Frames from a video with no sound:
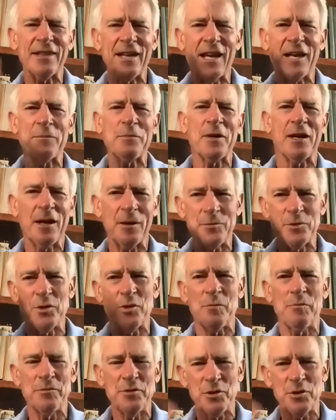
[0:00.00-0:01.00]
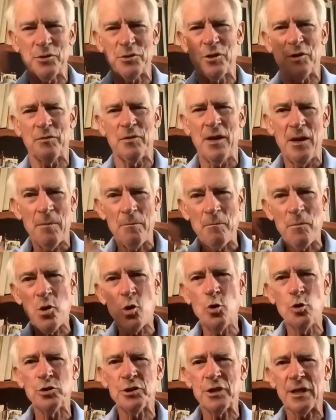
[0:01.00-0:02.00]
That becomes your sort of
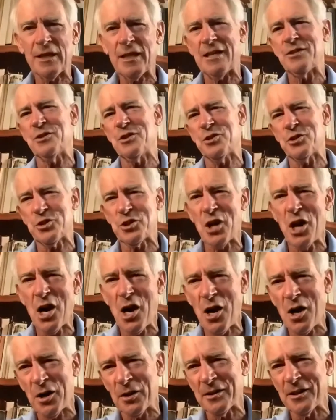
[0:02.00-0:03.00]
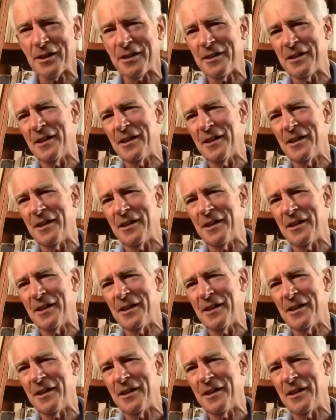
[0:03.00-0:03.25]
music. That's the song